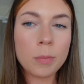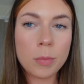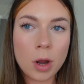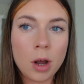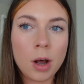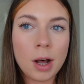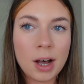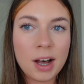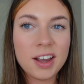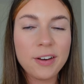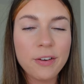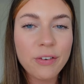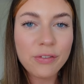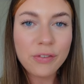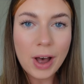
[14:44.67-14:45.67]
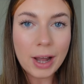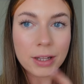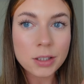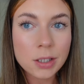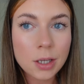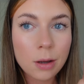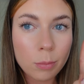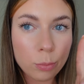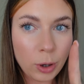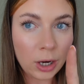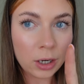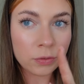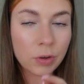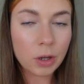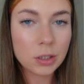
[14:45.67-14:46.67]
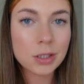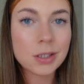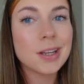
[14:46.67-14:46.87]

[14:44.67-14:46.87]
higher fat breakfast,